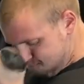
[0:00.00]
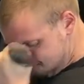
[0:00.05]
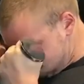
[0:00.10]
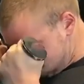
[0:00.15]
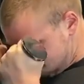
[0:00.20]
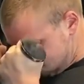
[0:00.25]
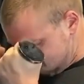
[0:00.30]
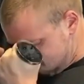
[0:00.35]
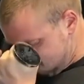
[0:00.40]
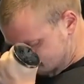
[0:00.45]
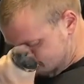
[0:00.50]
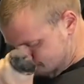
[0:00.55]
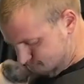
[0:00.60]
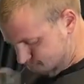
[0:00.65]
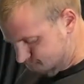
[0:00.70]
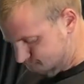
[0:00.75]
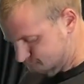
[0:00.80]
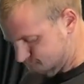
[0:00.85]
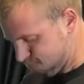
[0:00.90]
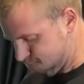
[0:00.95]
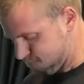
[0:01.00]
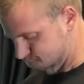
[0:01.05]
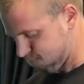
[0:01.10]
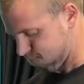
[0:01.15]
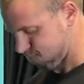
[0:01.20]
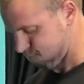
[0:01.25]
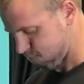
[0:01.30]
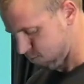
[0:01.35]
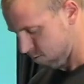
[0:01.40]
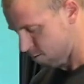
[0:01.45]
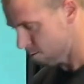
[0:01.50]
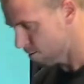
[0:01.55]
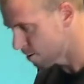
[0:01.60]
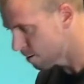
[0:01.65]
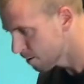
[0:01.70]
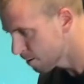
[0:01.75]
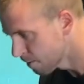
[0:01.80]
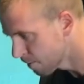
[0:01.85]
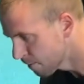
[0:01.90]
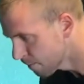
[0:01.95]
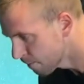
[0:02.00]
So I'll do these any rep range. I've gone